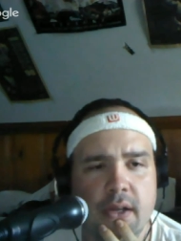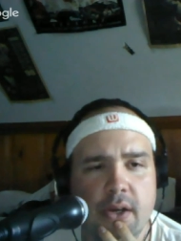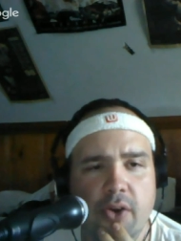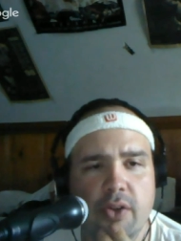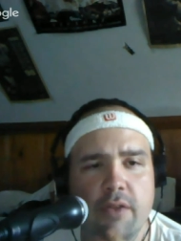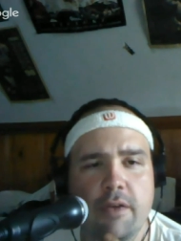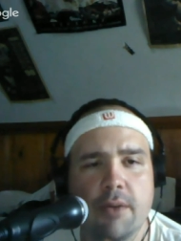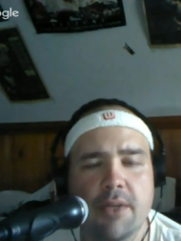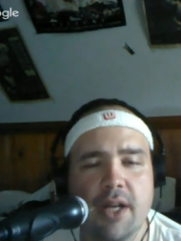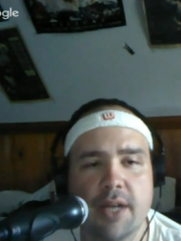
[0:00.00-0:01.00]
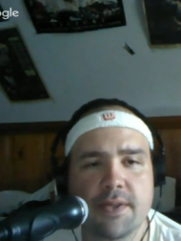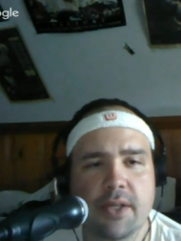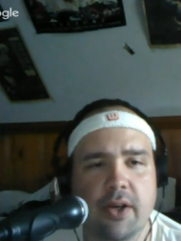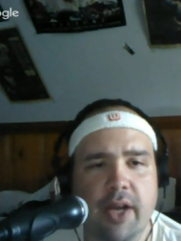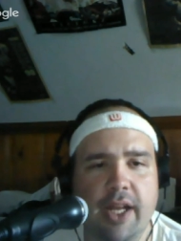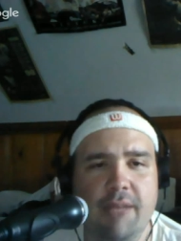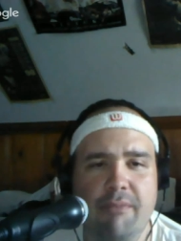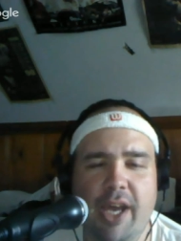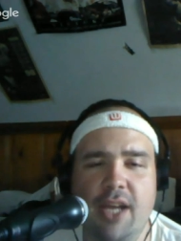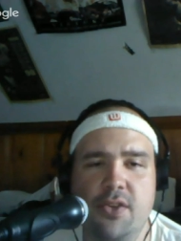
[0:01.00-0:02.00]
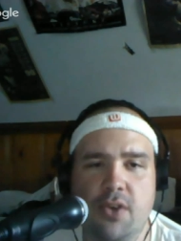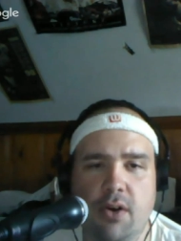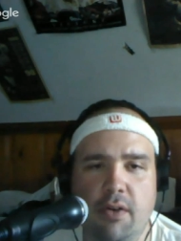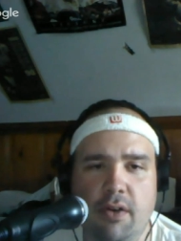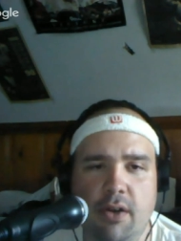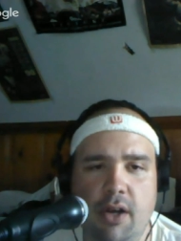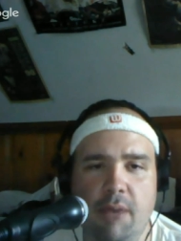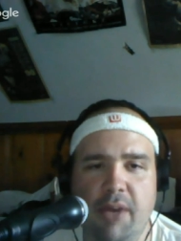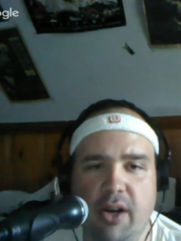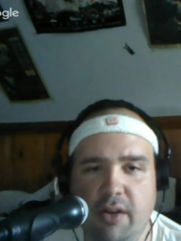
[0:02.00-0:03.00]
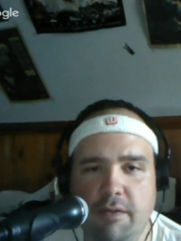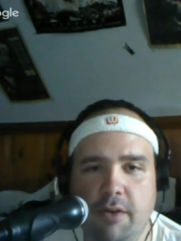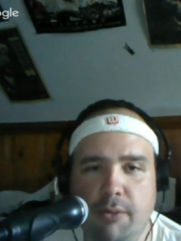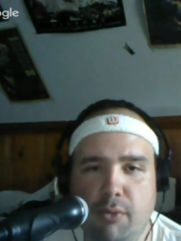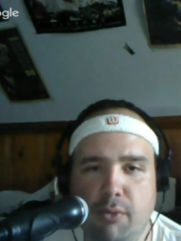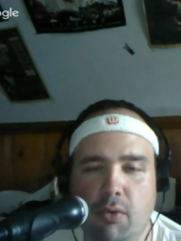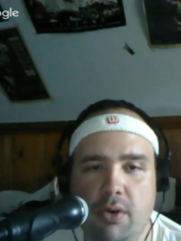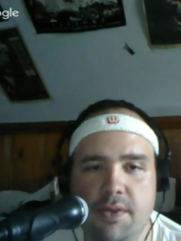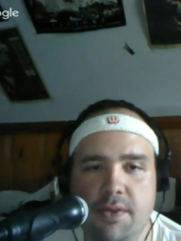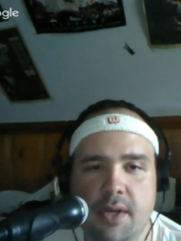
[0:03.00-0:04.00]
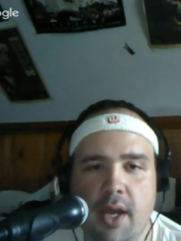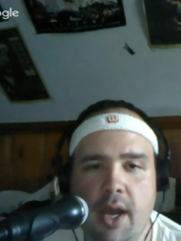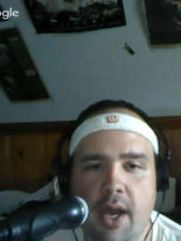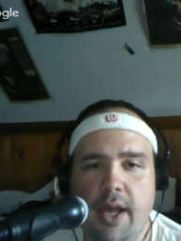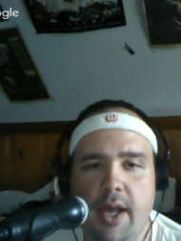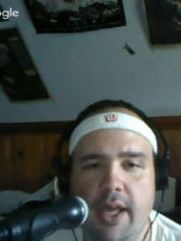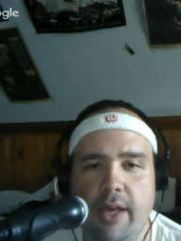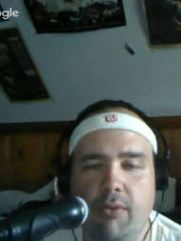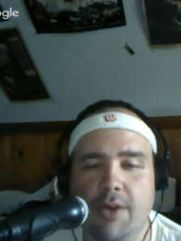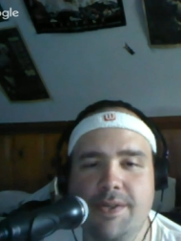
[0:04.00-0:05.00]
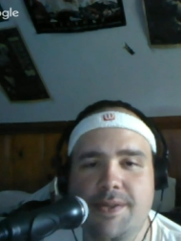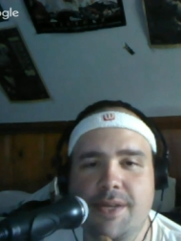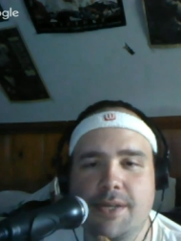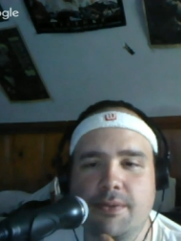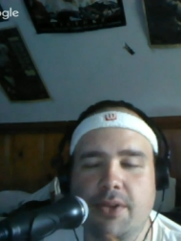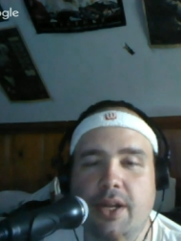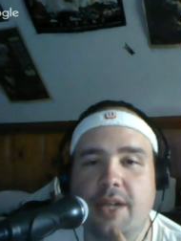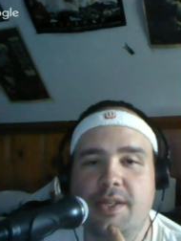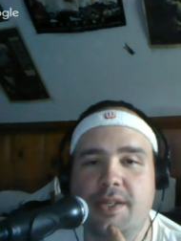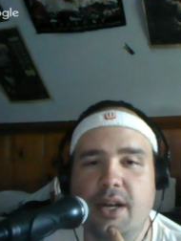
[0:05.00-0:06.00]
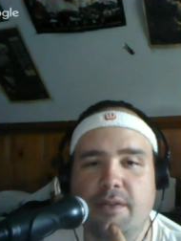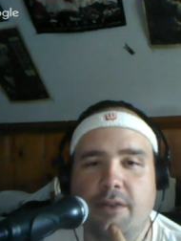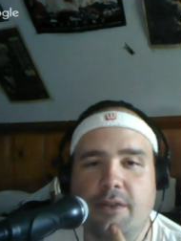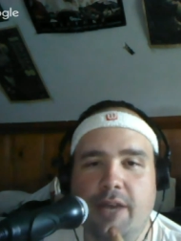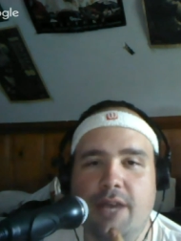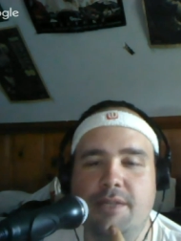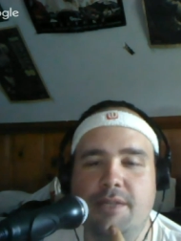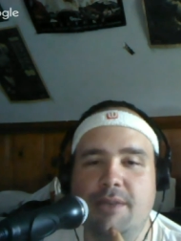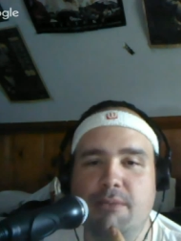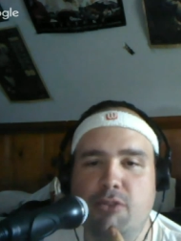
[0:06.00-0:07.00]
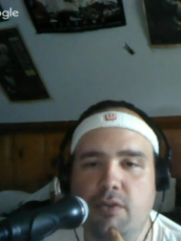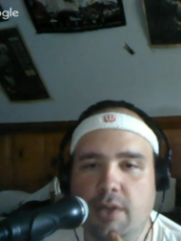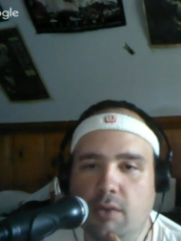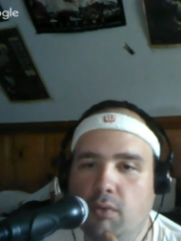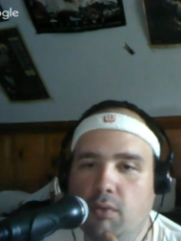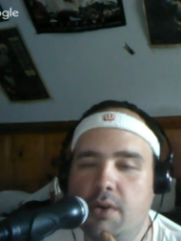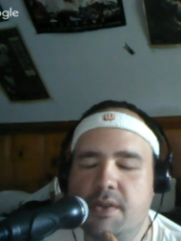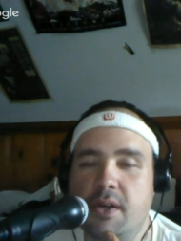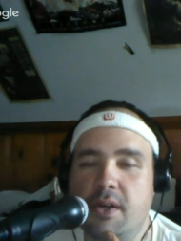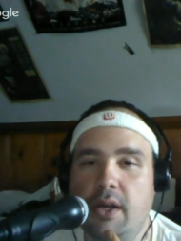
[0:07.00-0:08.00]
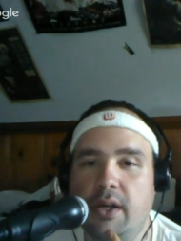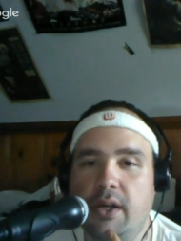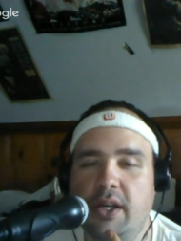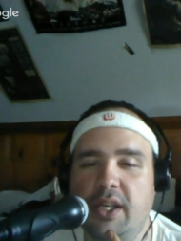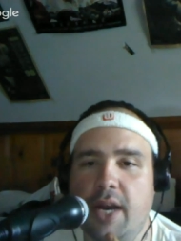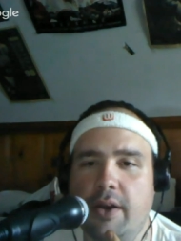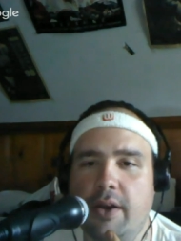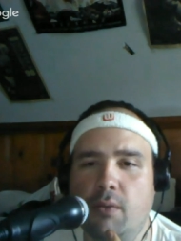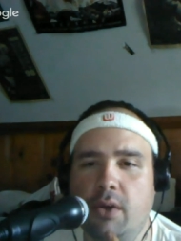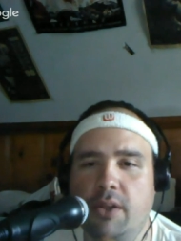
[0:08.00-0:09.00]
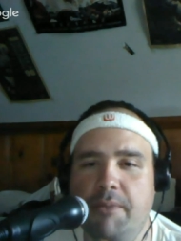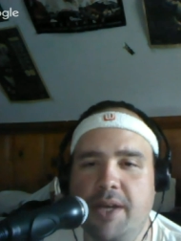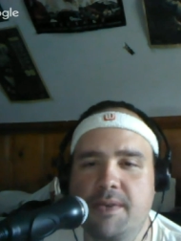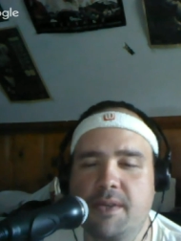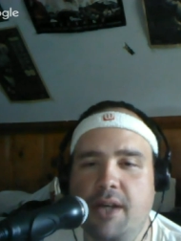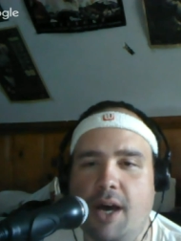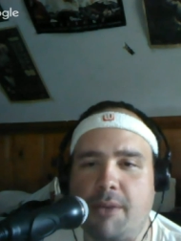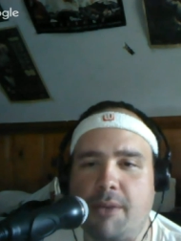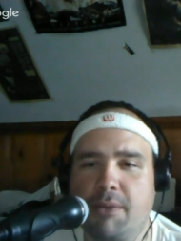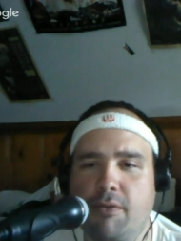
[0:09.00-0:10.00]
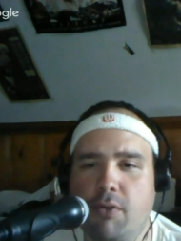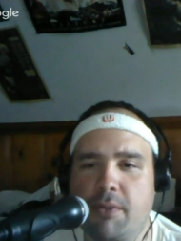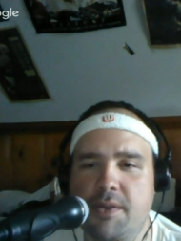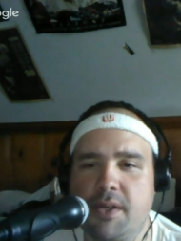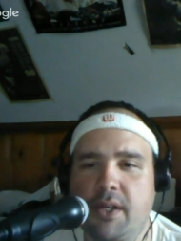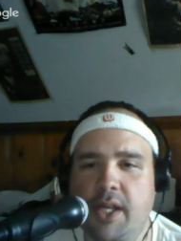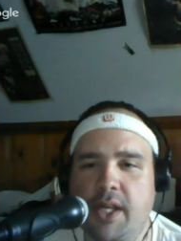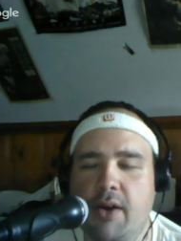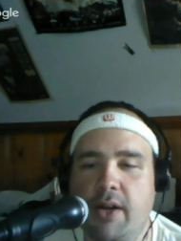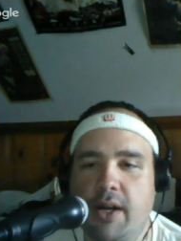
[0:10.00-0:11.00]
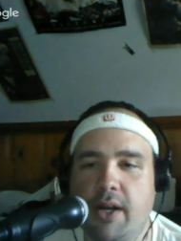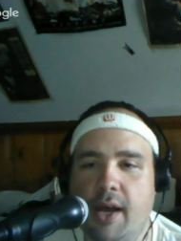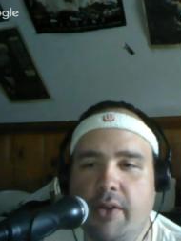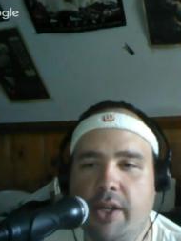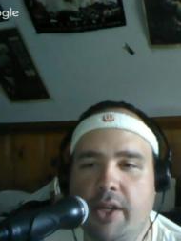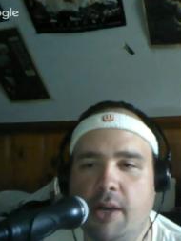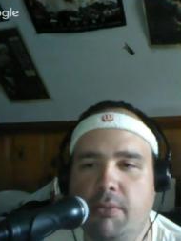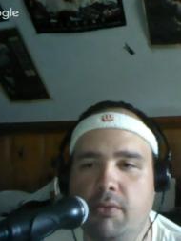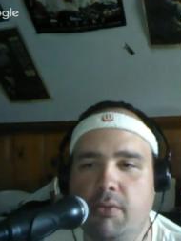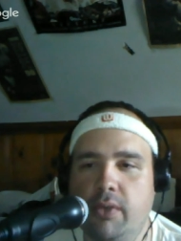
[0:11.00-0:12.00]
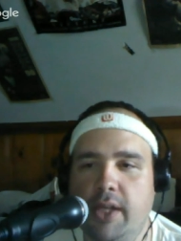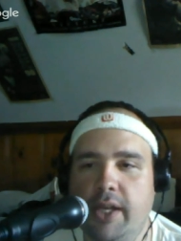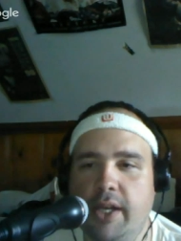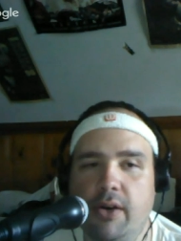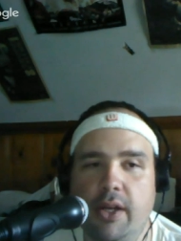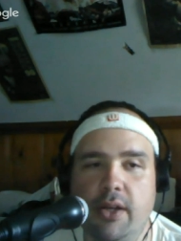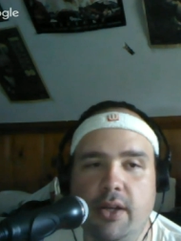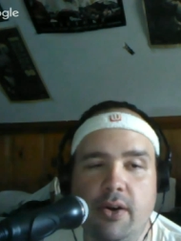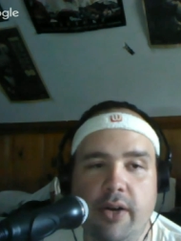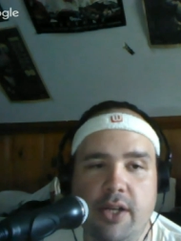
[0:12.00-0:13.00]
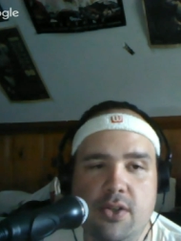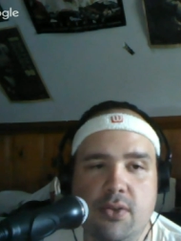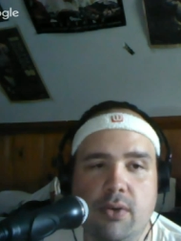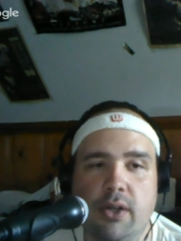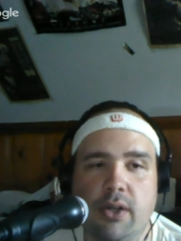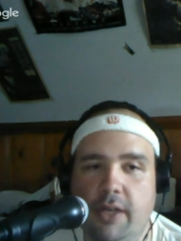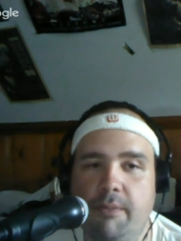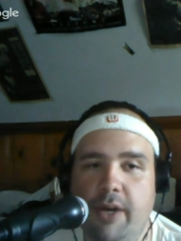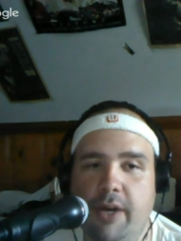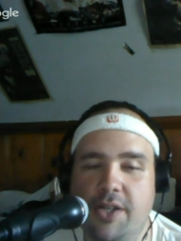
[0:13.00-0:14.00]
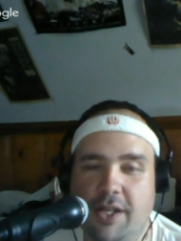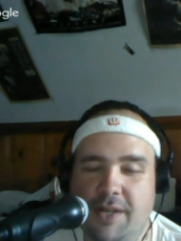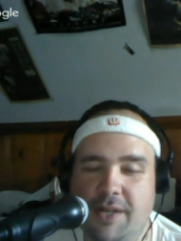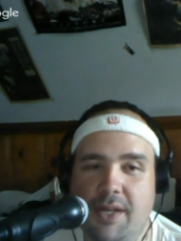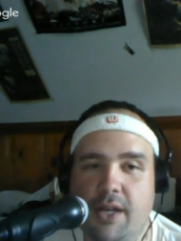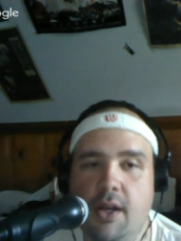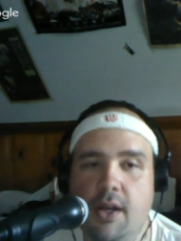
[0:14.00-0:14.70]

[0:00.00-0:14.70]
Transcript: although the film did not secure any major American Film Awards, it was successful at the 1995 MTV Movie Awards. Carey won the Best Comic Performance. Karen and Holly, a couple who would later endure a short-lived marriage, as I said,